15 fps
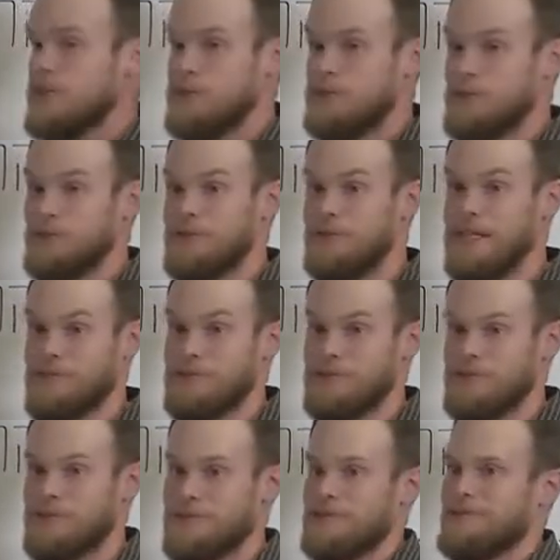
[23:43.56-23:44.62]
So
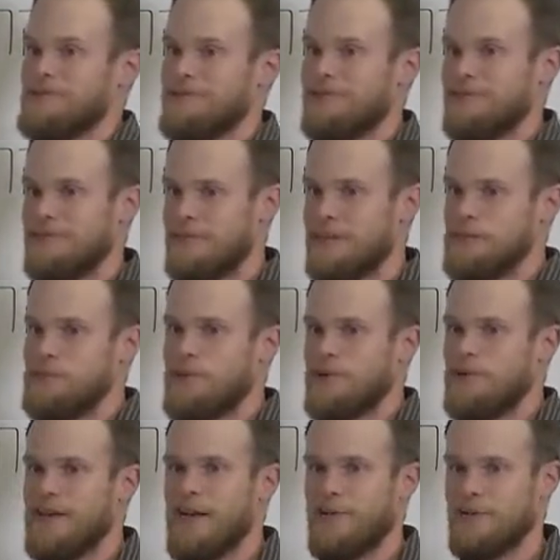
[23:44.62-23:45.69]
yes, glad you
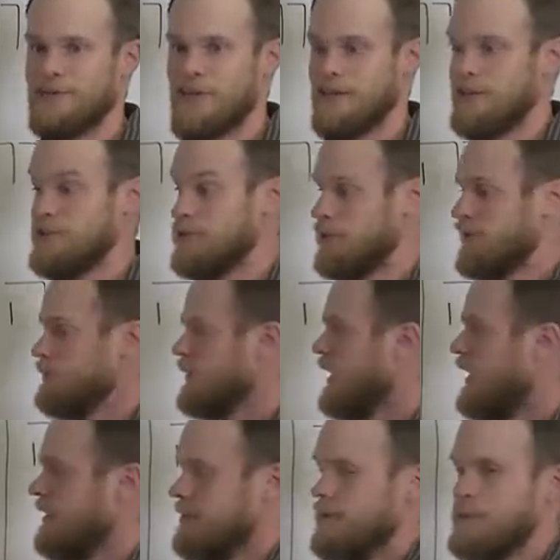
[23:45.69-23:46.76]
pointed that out because I'd totally
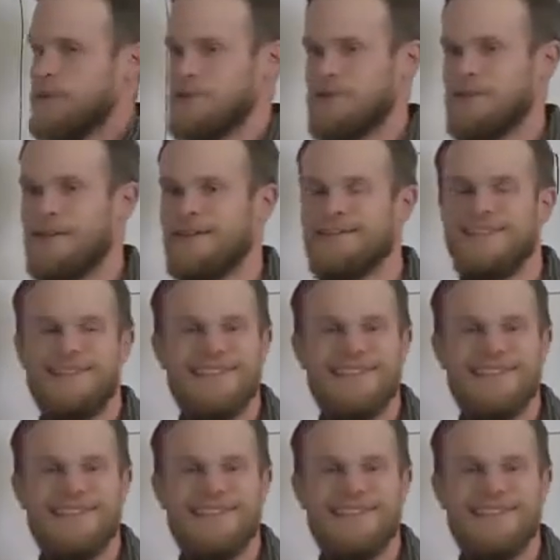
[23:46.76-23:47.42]
forgotten to mention that.